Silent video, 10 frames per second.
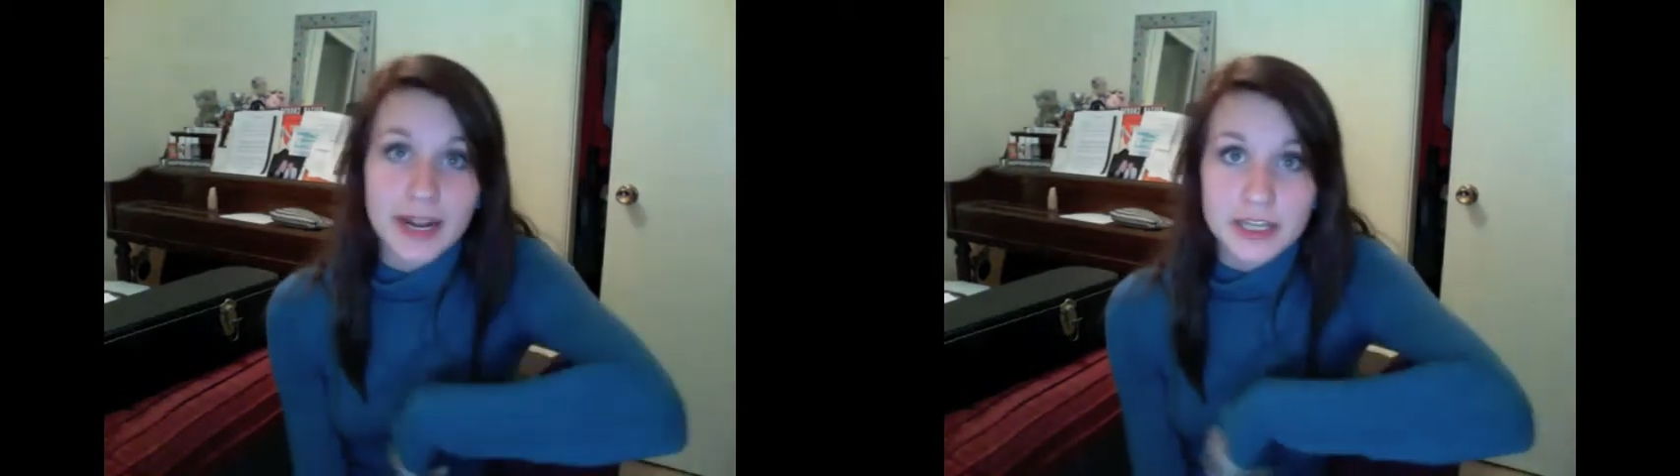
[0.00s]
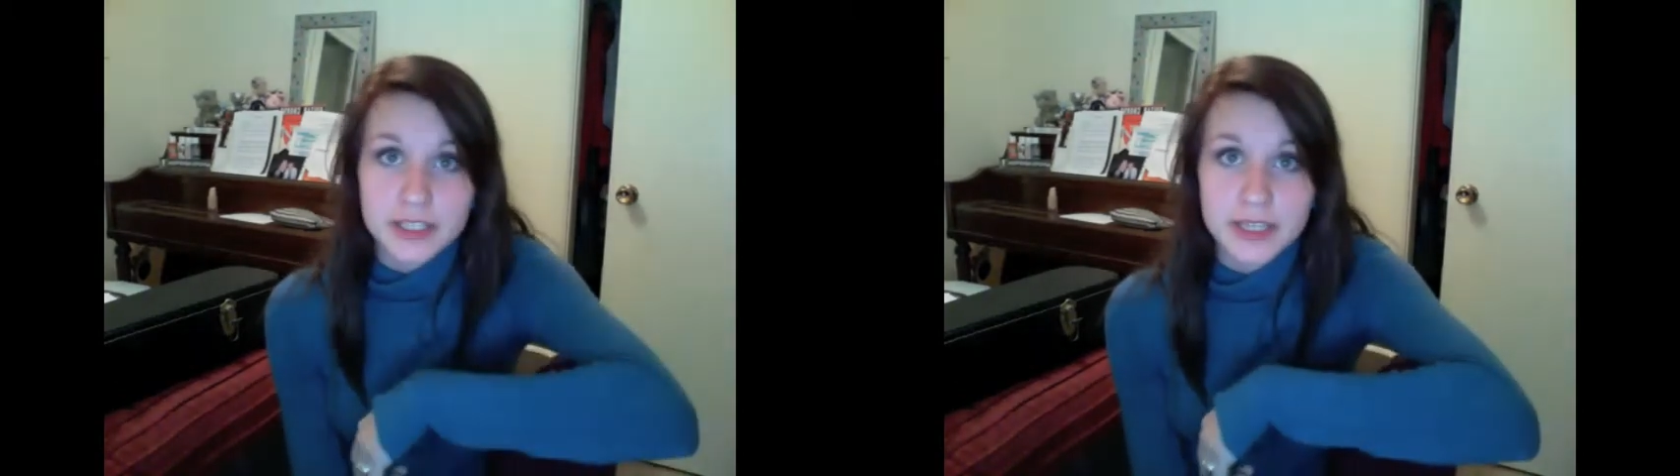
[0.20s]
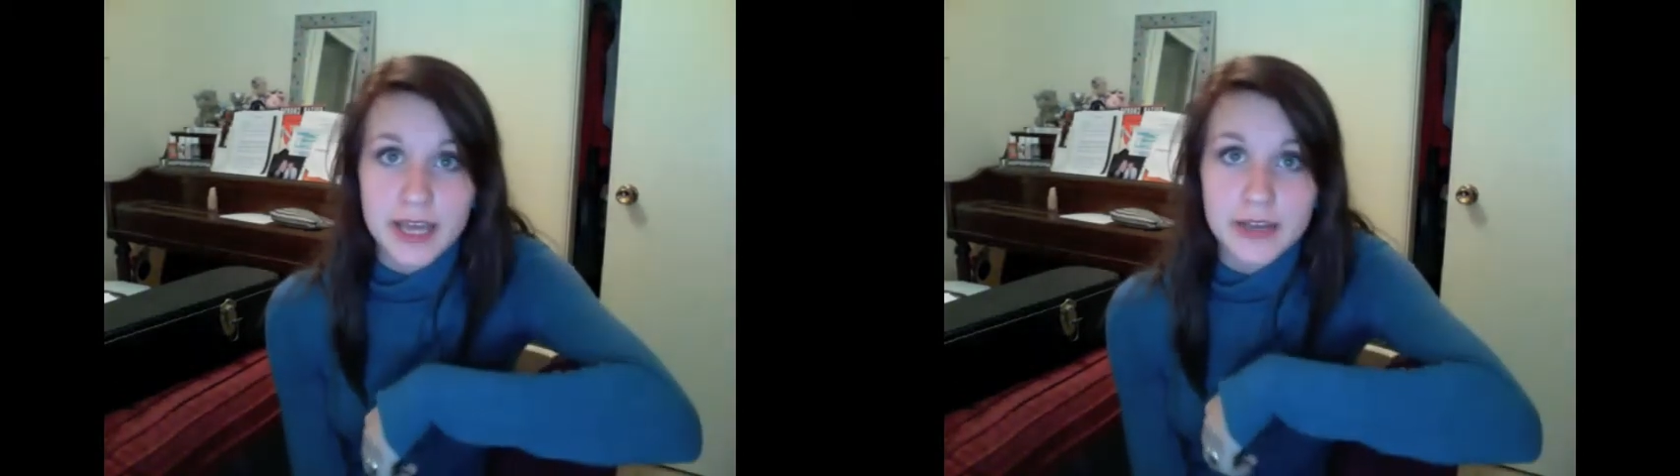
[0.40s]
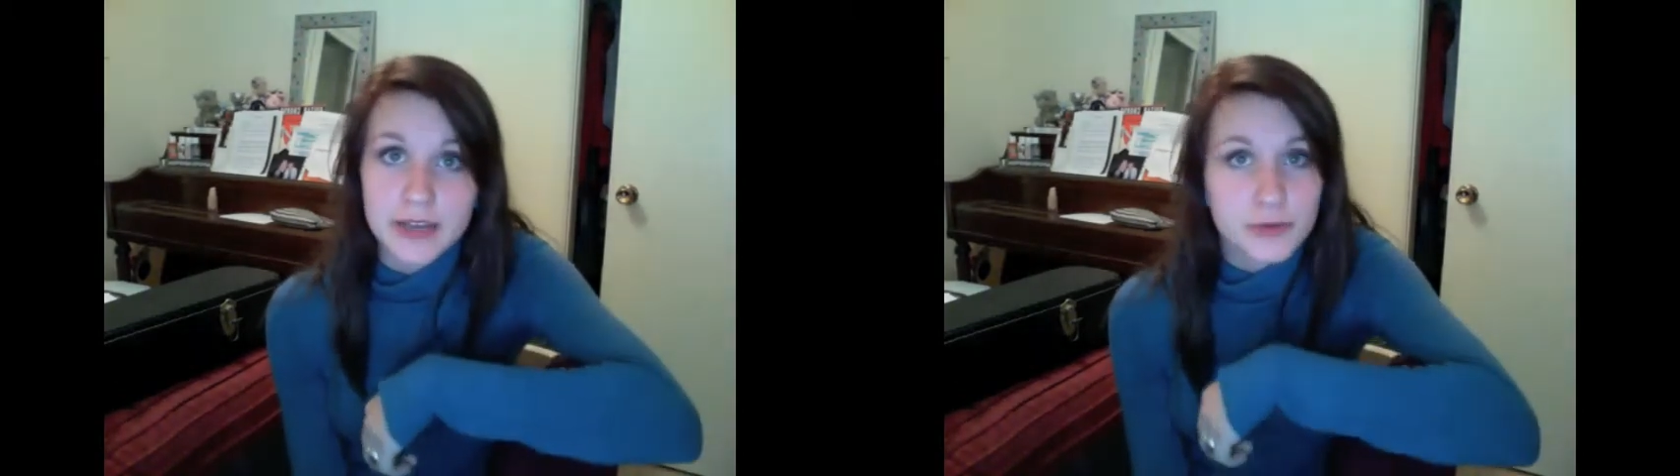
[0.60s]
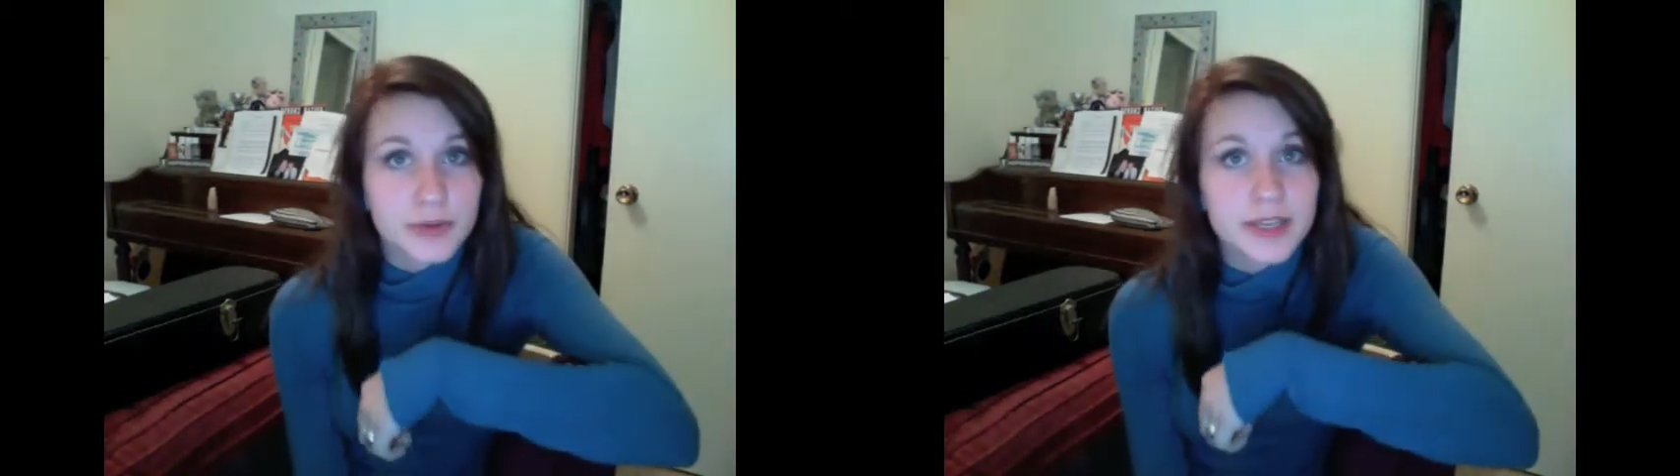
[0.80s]
actually.
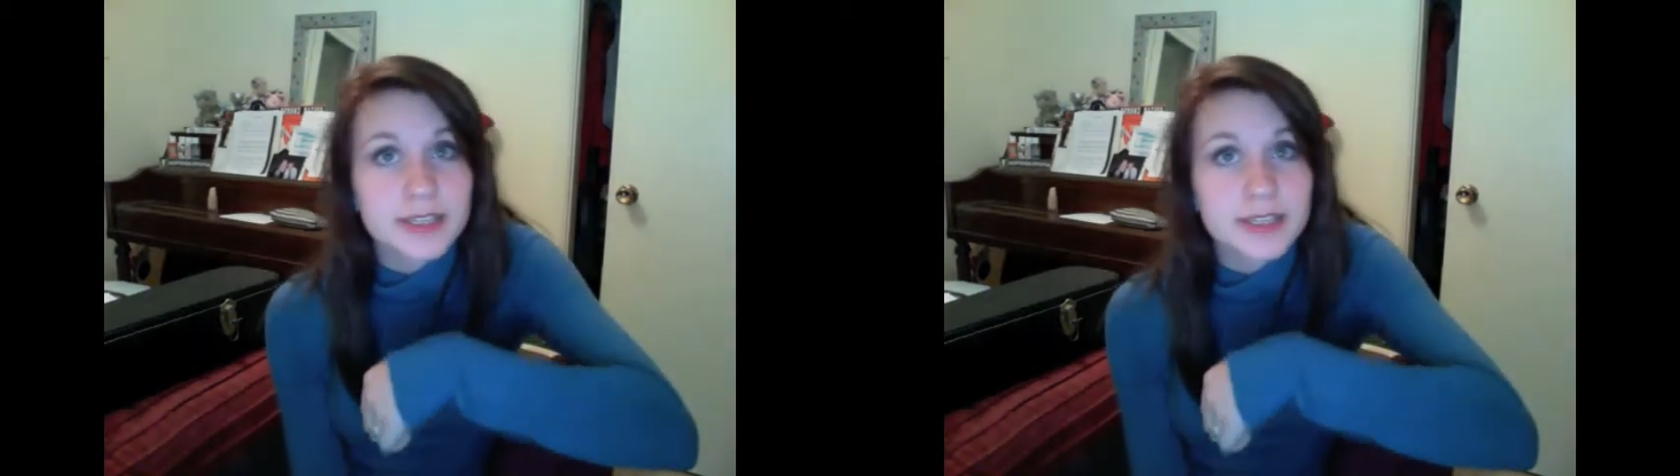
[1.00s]
And you need to